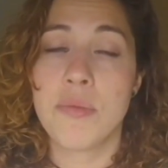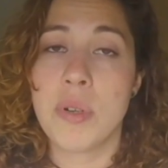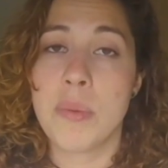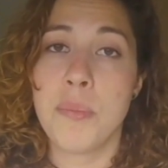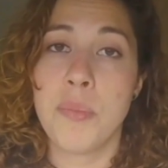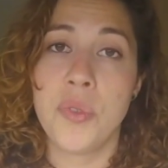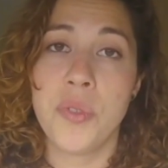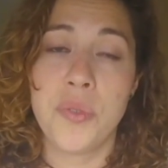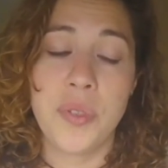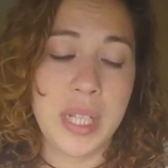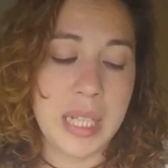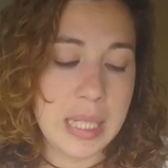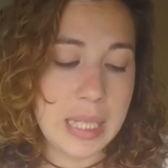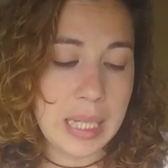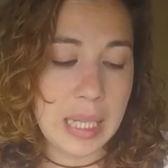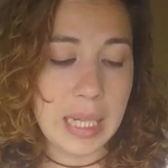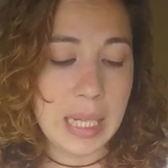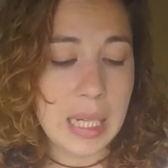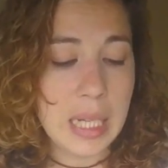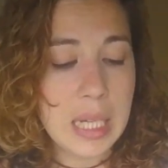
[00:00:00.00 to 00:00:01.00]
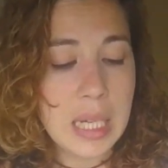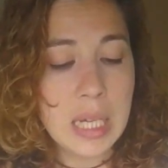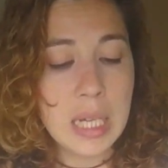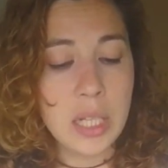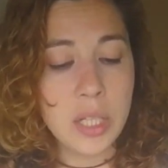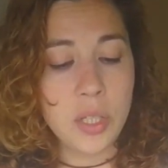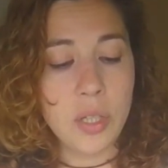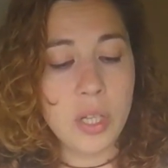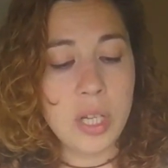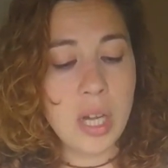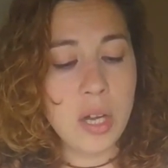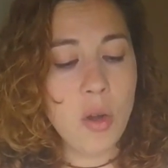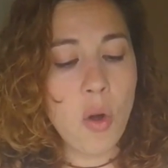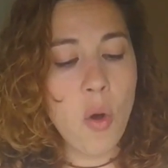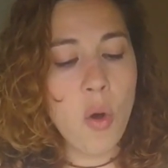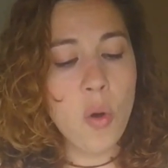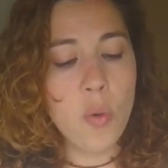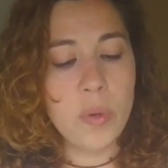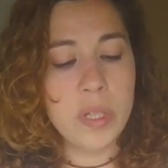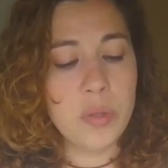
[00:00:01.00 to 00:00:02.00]
removed easily. You can
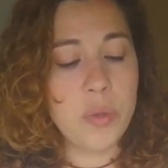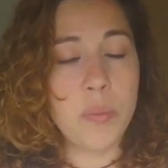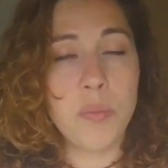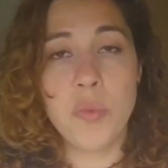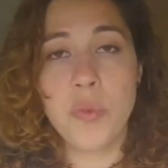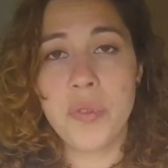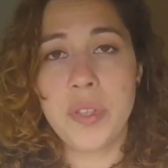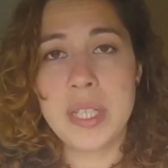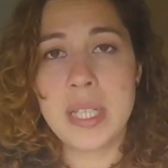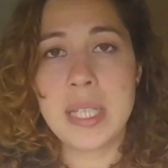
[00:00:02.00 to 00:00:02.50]
always remove the